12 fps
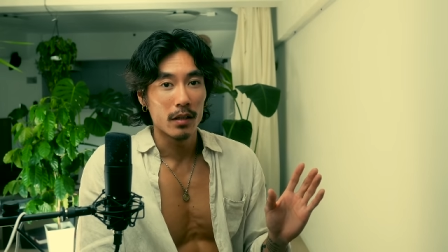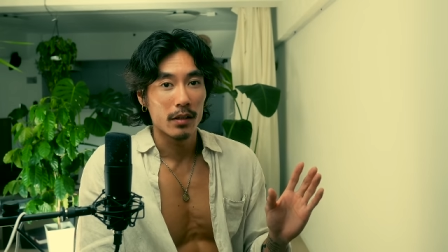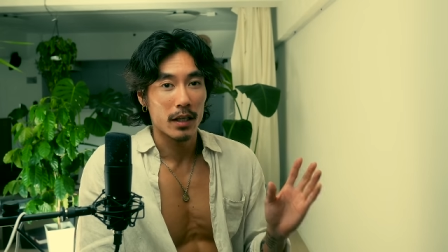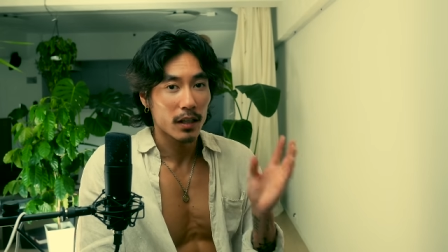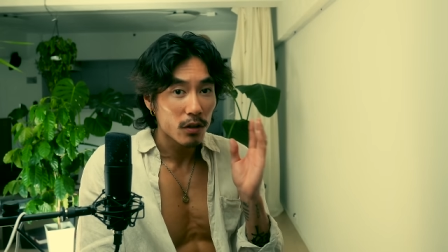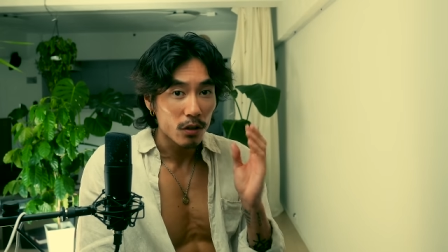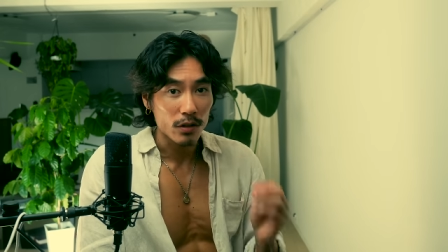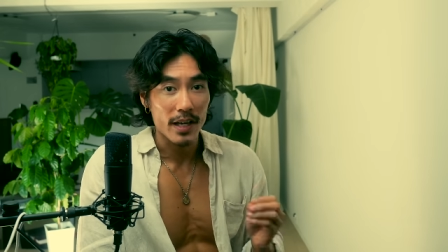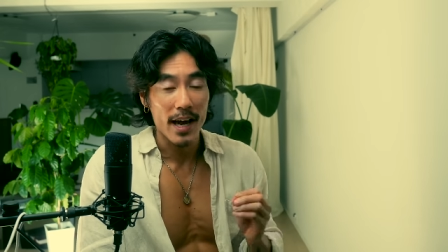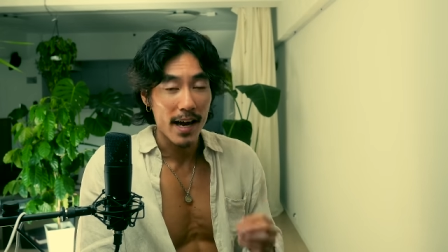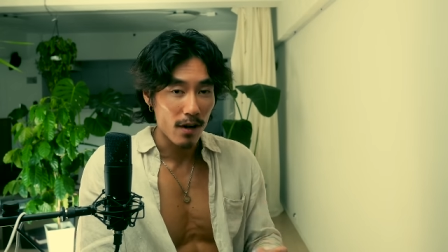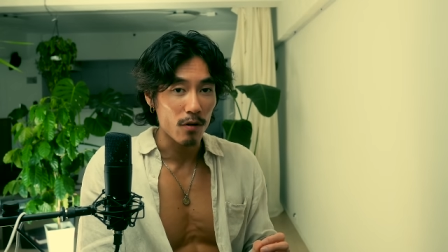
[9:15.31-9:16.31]
cannot
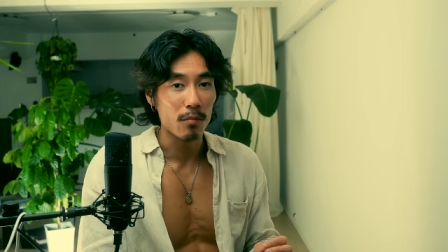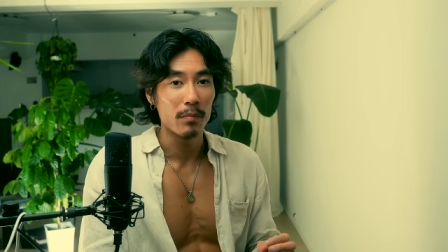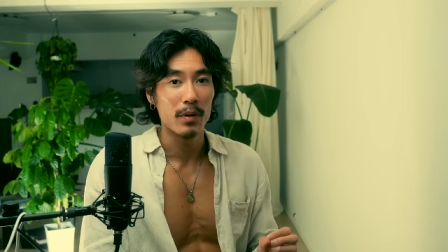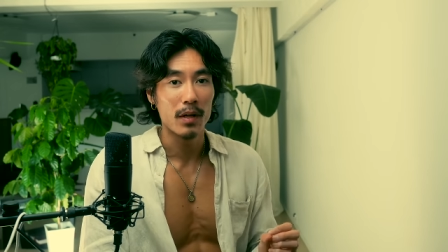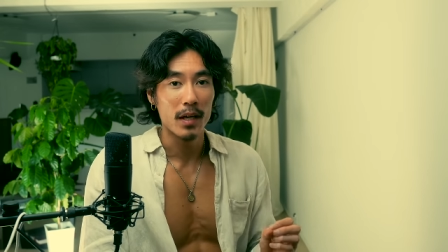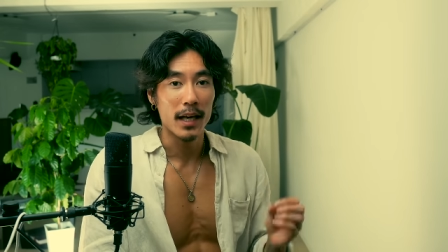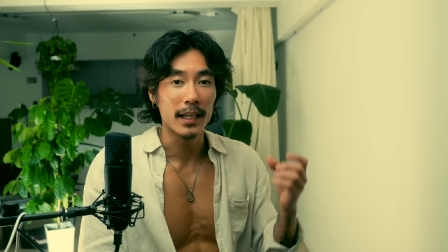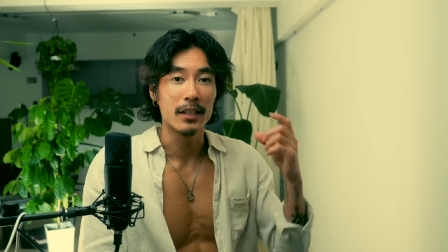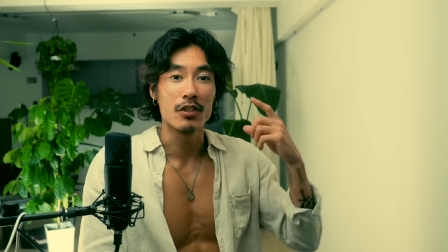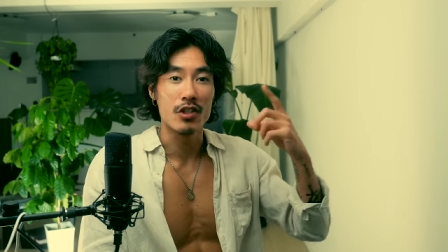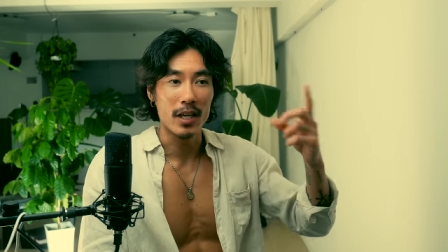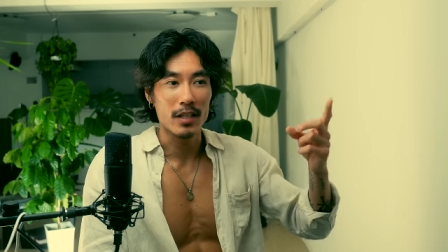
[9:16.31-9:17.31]
help
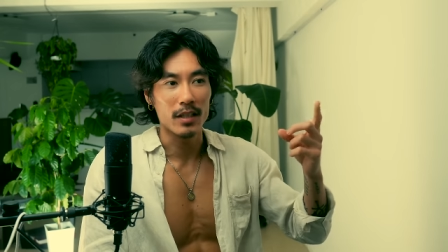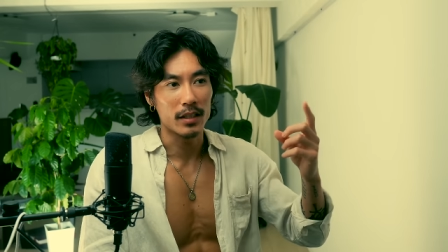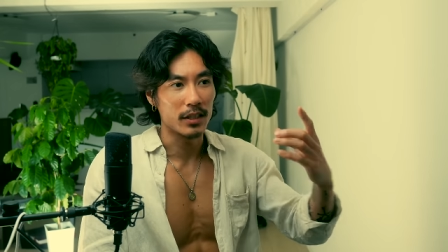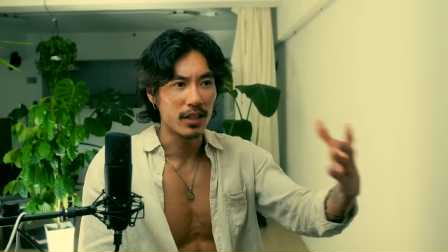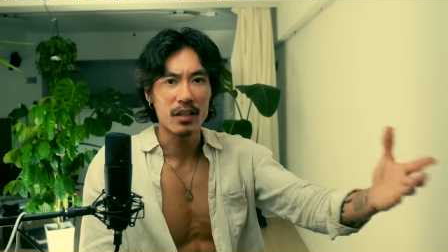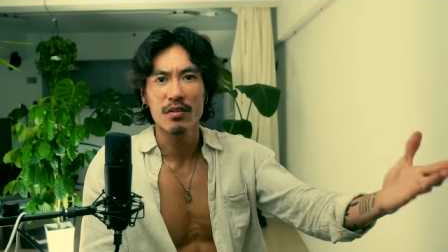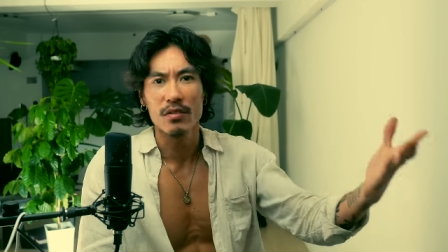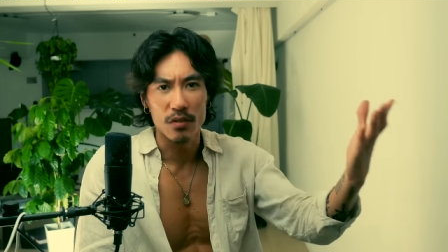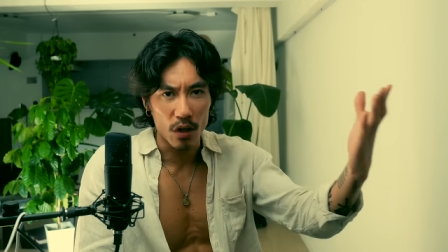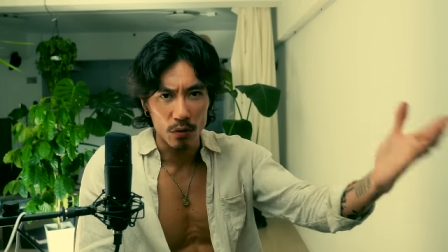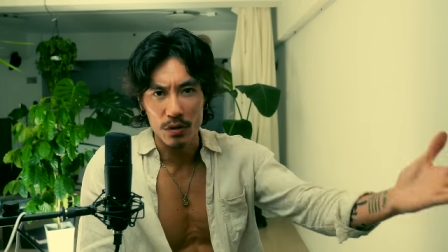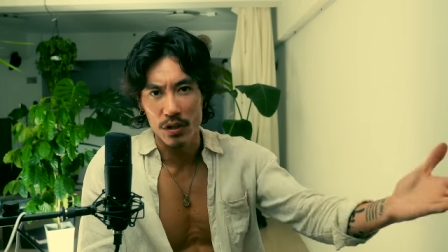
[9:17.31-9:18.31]
energetically they don't
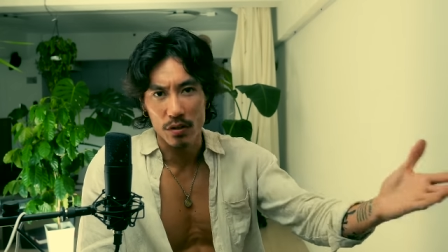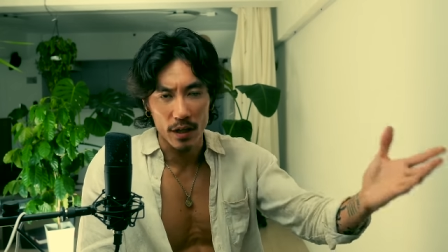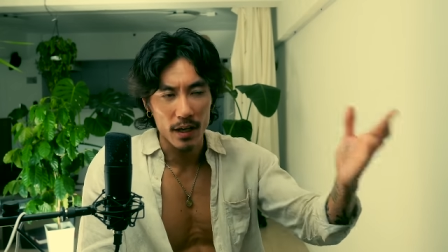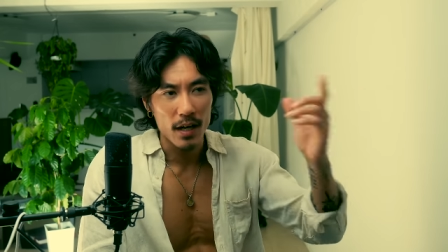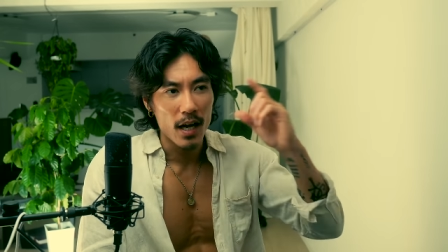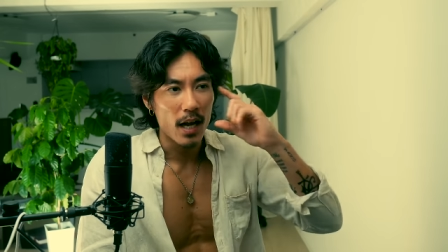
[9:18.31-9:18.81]
notice okay